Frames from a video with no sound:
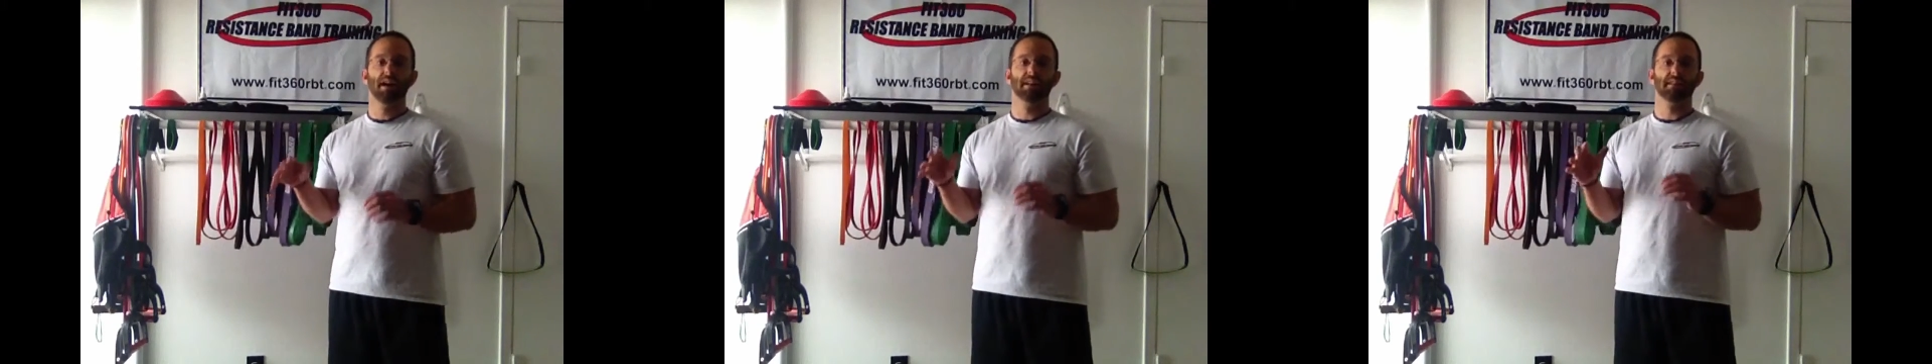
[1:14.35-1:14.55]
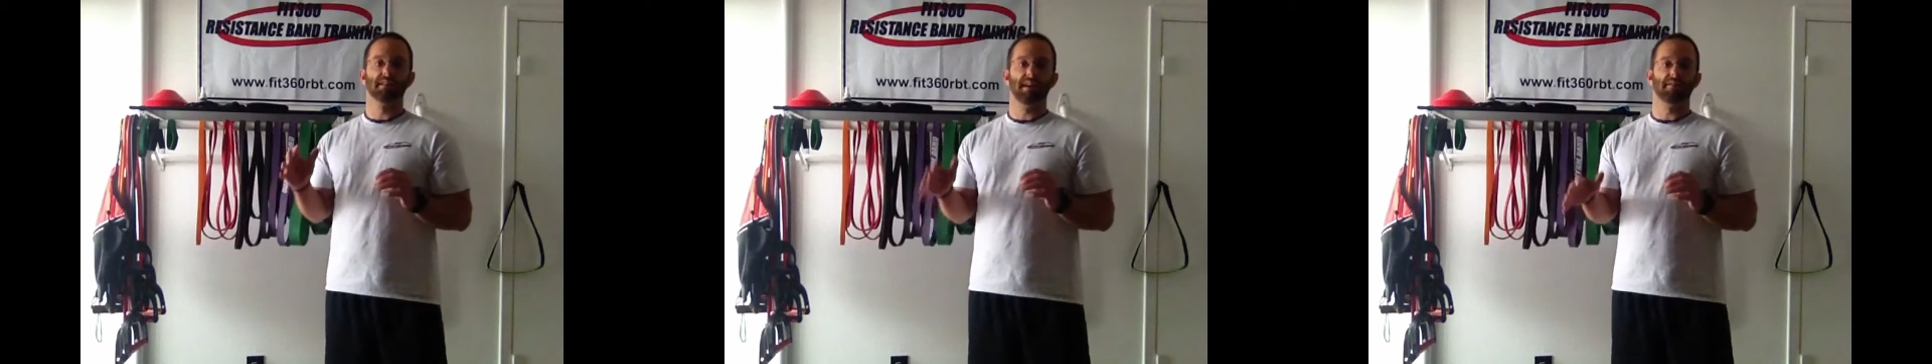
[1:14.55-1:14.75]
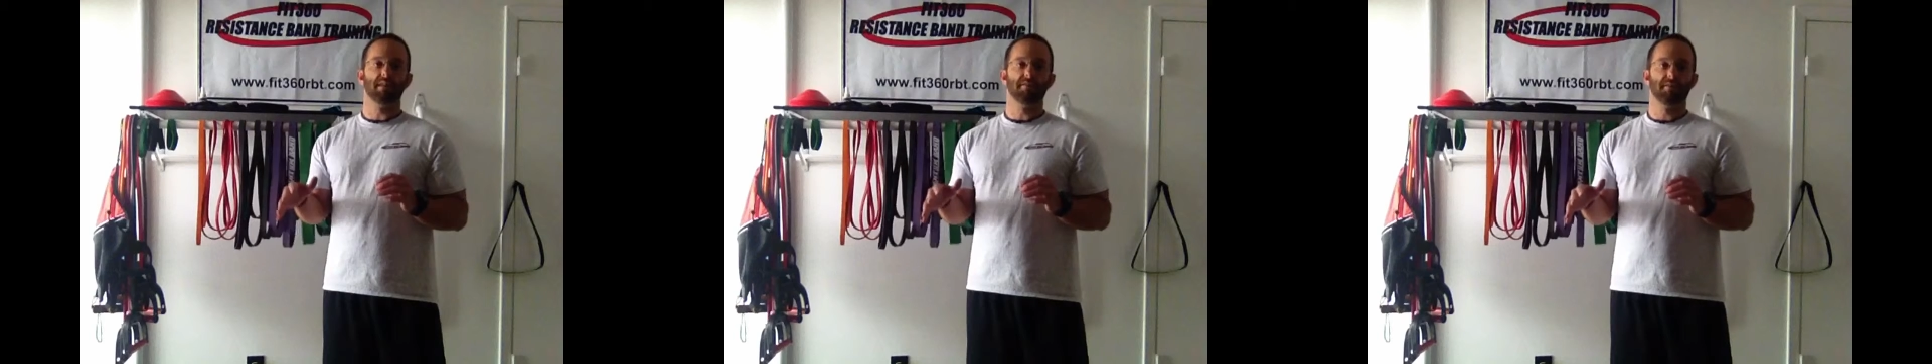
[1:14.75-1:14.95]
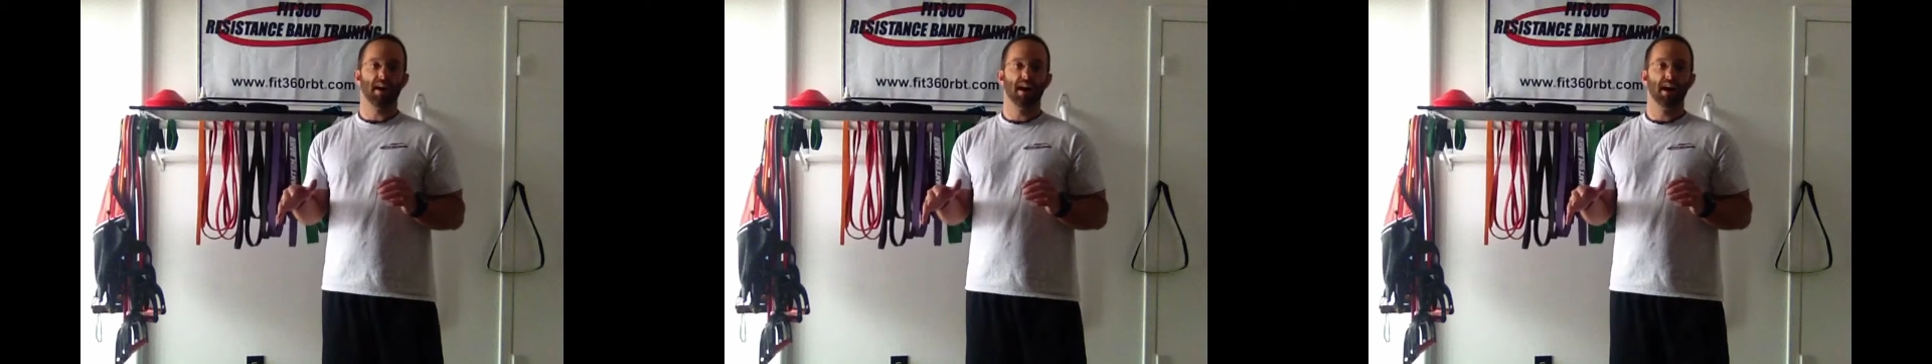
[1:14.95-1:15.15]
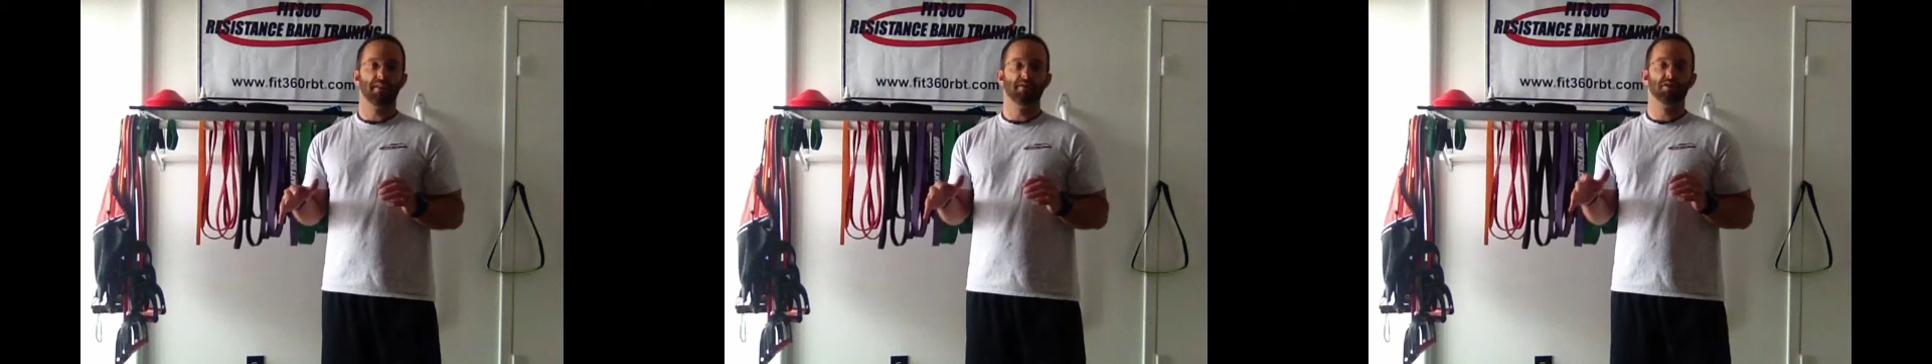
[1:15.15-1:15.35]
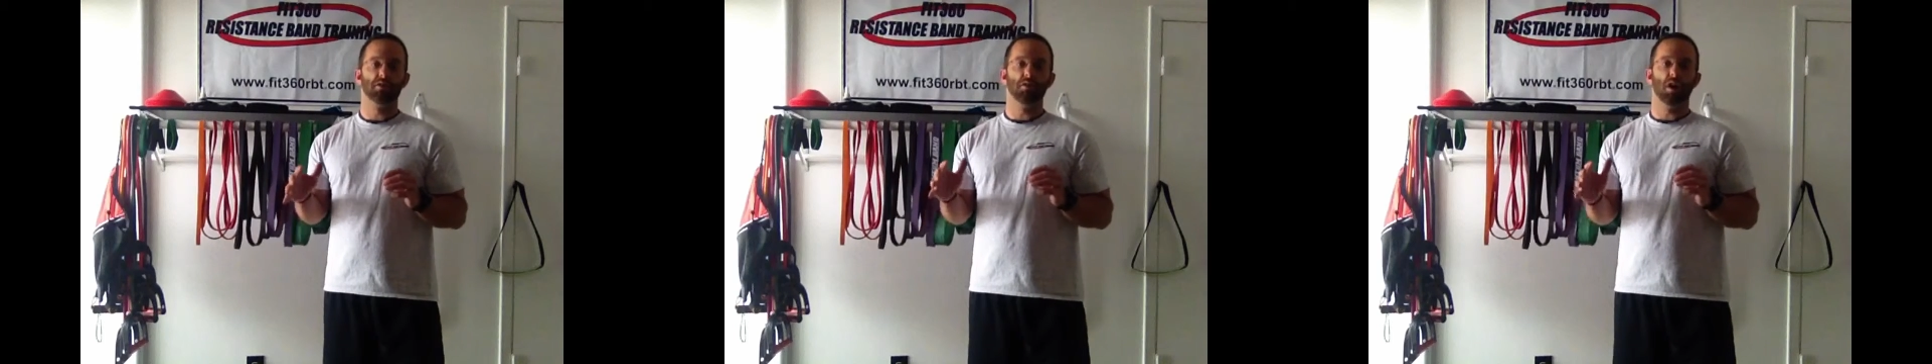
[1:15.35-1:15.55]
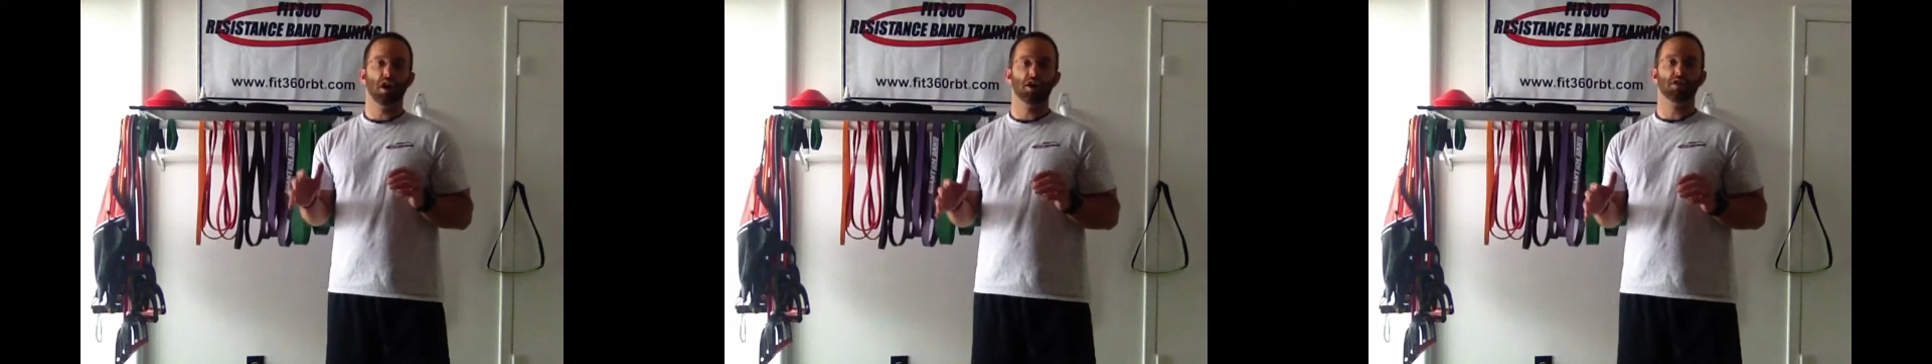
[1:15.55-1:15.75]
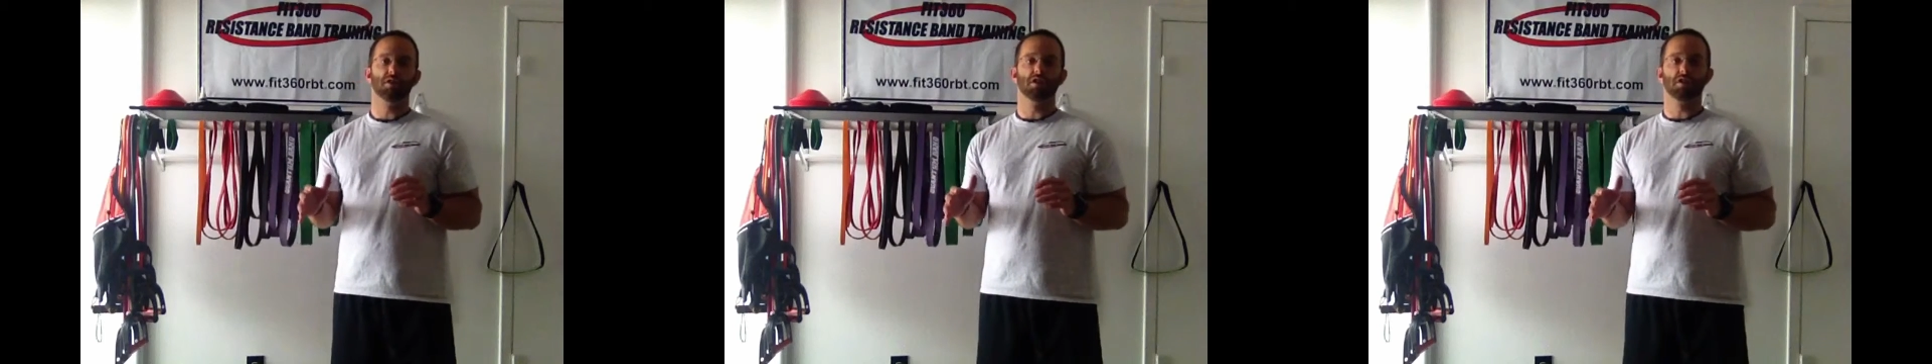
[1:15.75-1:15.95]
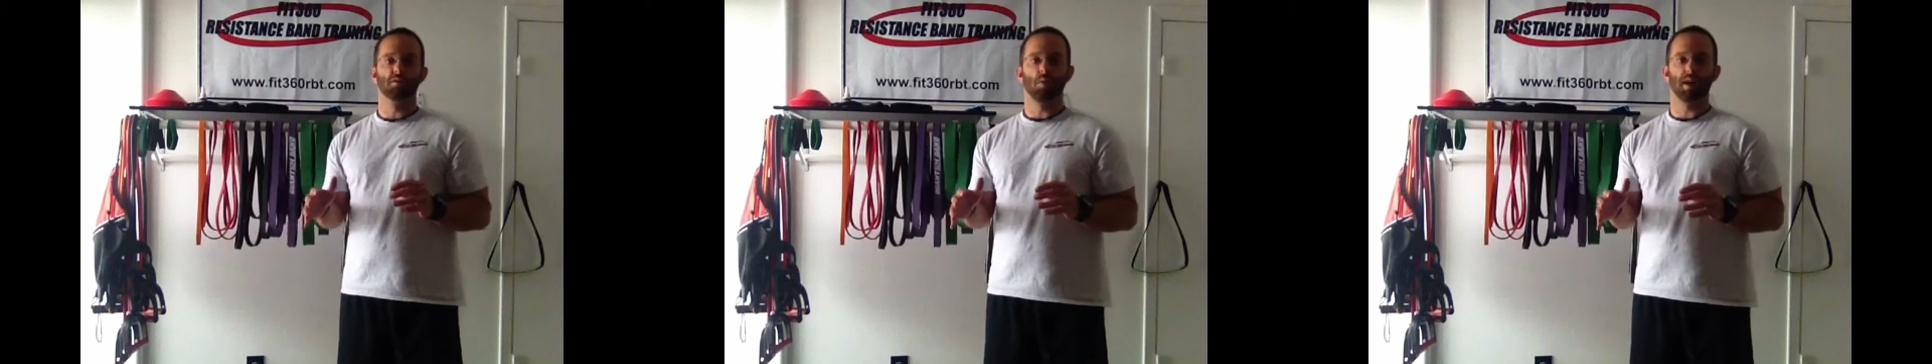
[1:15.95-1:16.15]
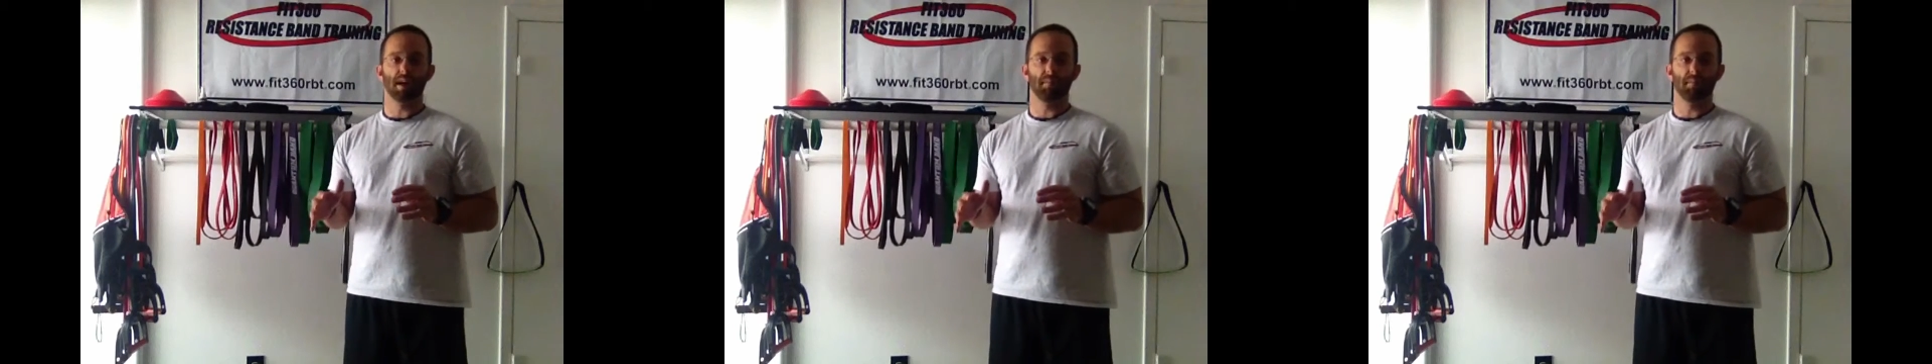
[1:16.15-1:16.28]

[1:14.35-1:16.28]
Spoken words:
75 to 120